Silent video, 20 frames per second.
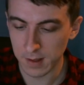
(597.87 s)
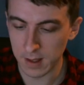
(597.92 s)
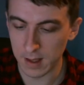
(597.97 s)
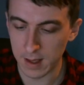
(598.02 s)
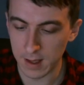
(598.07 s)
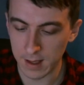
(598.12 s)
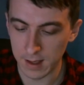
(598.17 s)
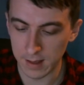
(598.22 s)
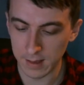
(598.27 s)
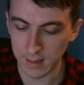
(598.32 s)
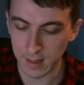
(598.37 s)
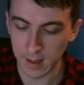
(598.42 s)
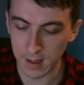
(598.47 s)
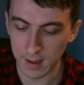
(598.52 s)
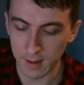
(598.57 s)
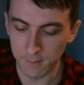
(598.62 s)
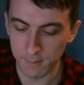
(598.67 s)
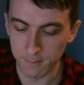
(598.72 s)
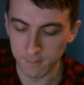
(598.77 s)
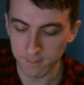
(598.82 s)
and
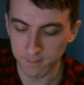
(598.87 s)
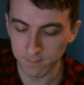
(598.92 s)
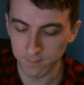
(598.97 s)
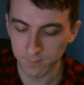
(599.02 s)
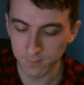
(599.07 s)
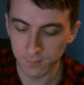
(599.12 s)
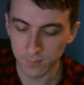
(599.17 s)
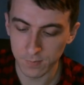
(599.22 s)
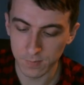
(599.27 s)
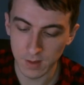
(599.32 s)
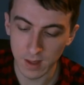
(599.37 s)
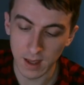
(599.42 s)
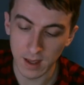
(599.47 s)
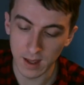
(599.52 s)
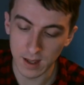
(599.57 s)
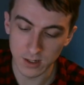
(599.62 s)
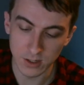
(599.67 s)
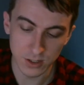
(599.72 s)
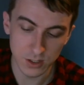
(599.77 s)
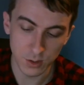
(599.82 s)

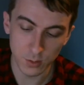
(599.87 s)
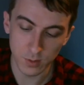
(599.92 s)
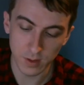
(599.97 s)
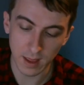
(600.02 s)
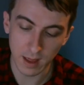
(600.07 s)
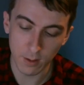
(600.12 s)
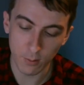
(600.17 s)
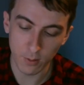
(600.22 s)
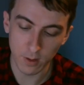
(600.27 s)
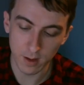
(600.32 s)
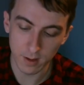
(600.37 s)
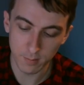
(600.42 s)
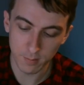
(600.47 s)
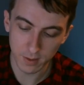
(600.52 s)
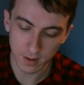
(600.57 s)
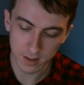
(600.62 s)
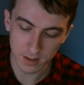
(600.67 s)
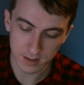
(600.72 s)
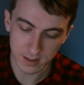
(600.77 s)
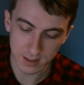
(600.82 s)
and just do it that way
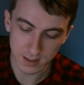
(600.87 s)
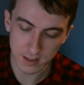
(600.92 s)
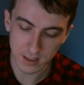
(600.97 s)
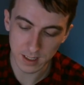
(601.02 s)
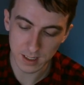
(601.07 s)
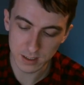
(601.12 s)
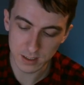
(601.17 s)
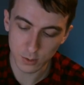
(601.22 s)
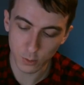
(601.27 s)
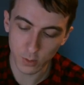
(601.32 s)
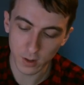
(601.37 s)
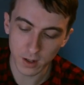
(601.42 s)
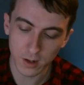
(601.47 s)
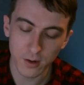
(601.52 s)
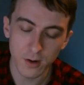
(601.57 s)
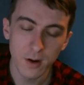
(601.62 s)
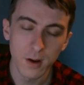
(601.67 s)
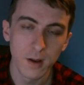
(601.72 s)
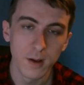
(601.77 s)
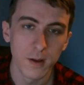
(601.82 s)
because it's
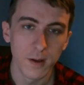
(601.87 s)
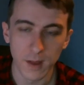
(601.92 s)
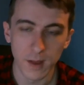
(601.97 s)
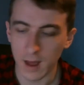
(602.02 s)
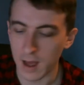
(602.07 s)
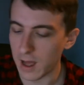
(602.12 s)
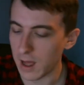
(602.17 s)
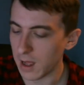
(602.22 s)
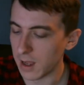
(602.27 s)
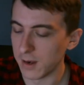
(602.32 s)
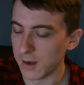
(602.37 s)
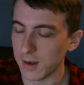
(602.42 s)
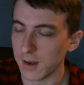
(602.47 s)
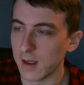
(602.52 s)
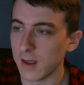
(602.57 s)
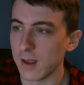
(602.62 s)
quicker and